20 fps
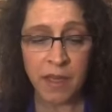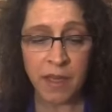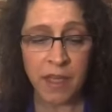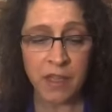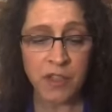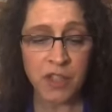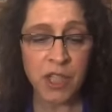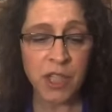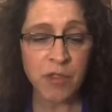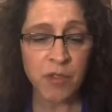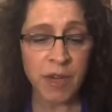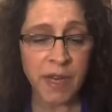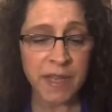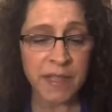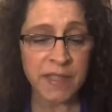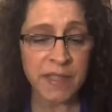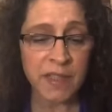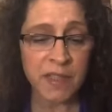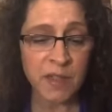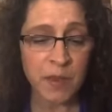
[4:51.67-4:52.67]
And she
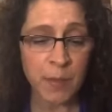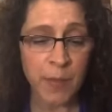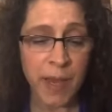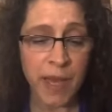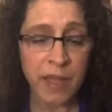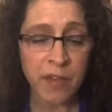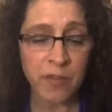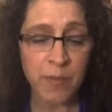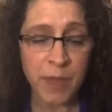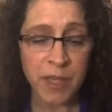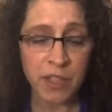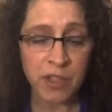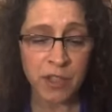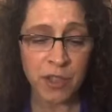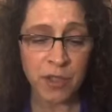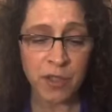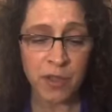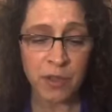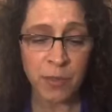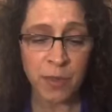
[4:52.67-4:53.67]
grazes the back of my
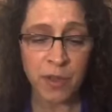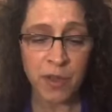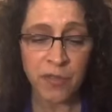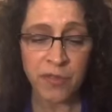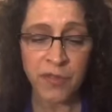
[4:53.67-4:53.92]
shirt with her